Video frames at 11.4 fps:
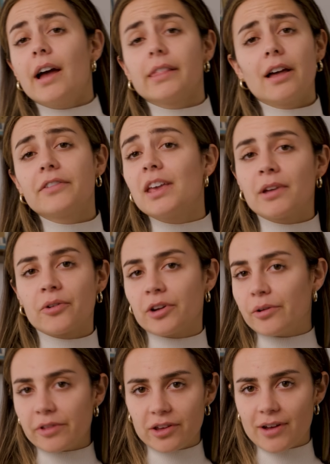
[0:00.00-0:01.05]
I love keeping it
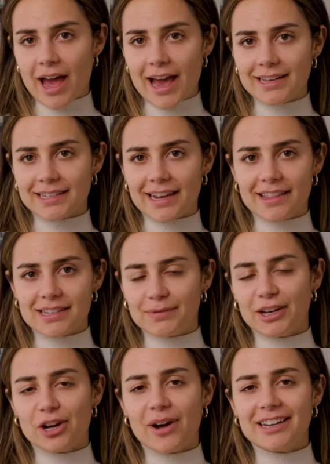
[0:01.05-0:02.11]
real with you guys, and in this
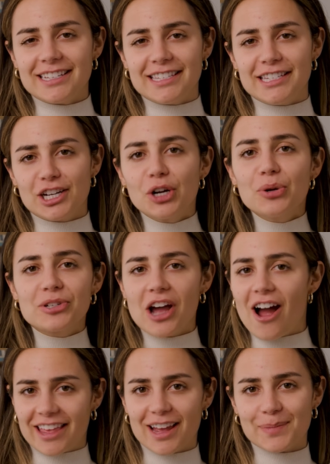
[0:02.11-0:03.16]
video, I did zero
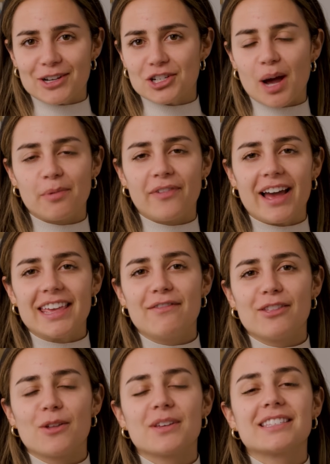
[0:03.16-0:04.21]
talking about Shopify,
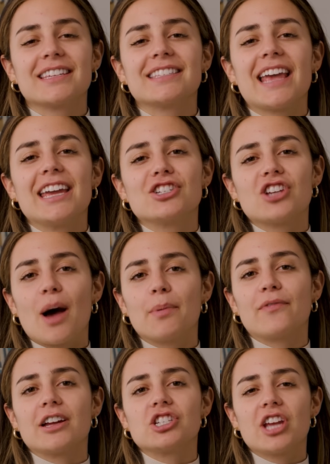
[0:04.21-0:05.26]
even though this is a
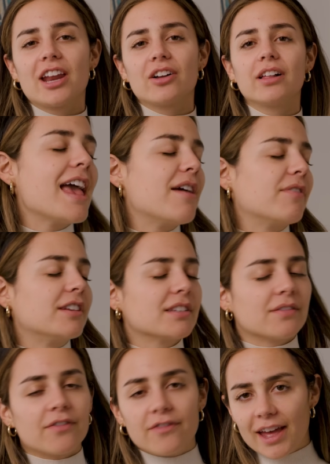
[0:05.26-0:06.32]
Shopify channel. If it
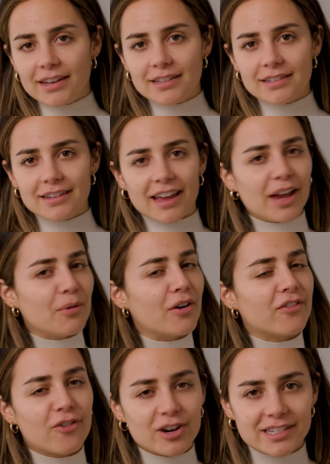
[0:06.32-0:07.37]
doesn't fit, I
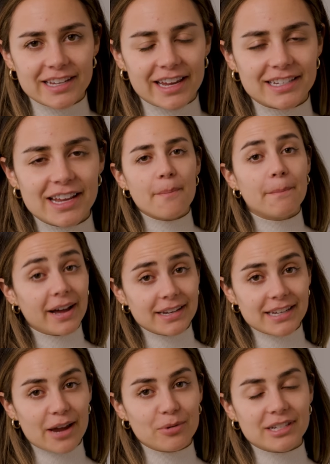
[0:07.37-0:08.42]
won't force it,
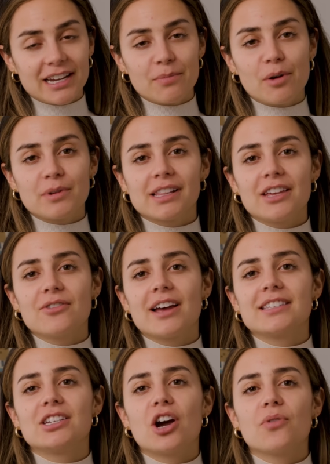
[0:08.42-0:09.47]
but I will take a moment to let you
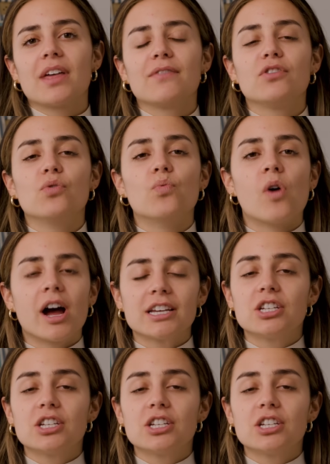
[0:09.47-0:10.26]
guys know that if you want